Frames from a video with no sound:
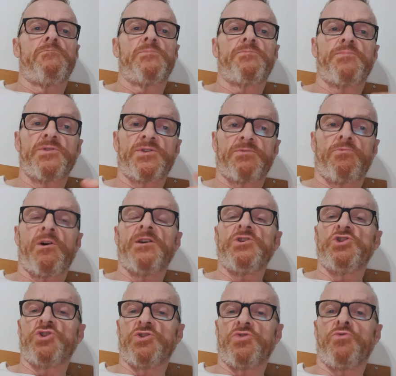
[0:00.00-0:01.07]

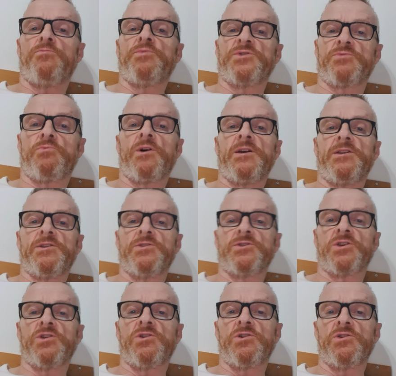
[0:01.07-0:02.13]
persuasion or persuaders
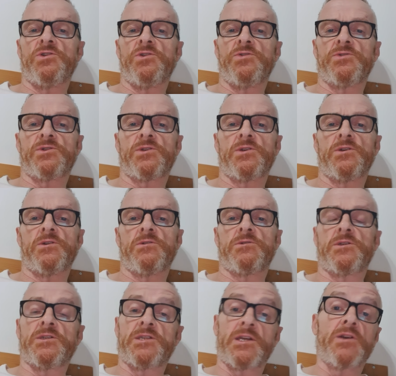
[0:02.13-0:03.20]
that you can use to
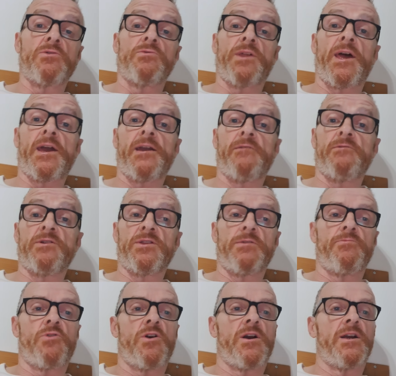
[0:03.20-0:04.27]
tickle that area of the
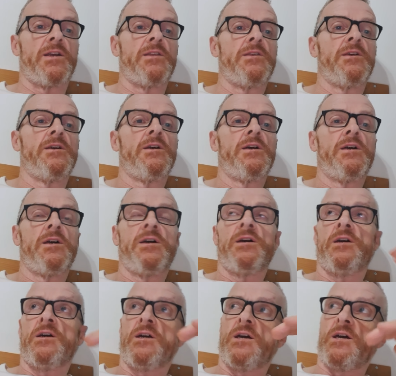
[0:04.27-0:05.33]
brain.
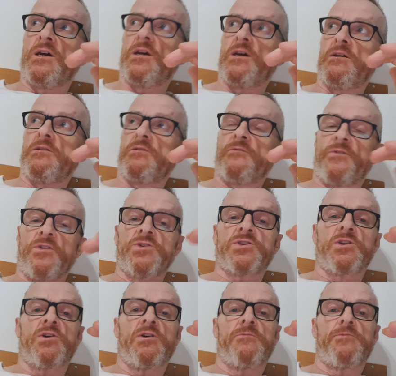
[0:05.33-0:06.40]
The first
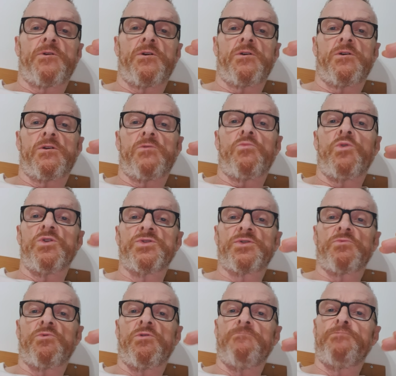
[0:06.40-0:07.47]
type are
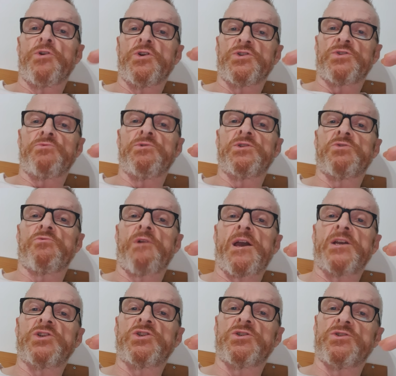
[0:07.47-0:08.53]
one-to-one personal
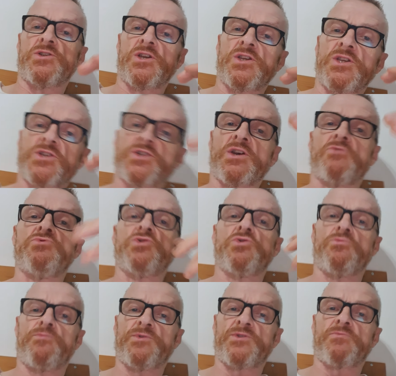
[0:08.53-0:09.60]
interactions. They're the social
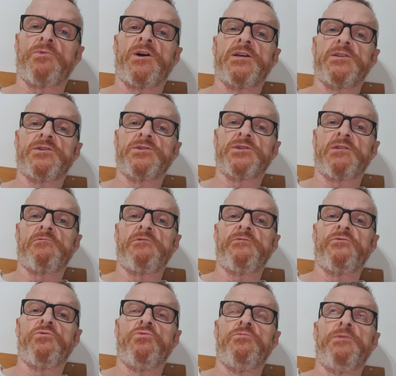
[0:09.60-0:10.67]
persuaders that we've
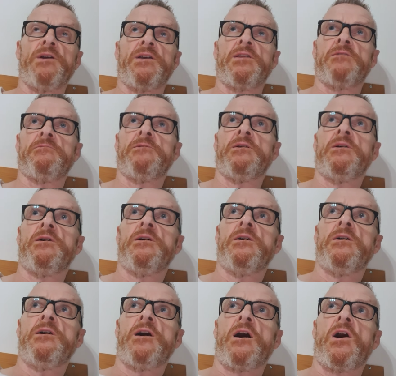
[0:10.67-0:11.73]
all been
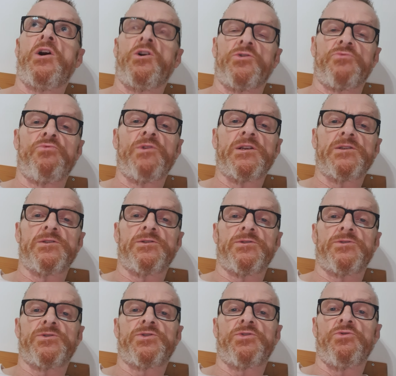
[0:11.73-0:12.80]
hard
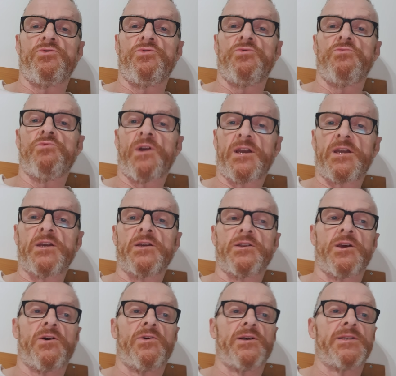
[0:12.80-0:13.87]
written to
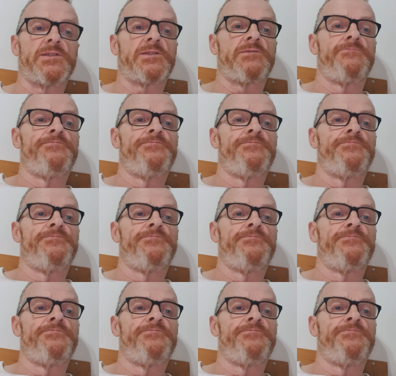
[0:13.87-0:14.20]
recognise.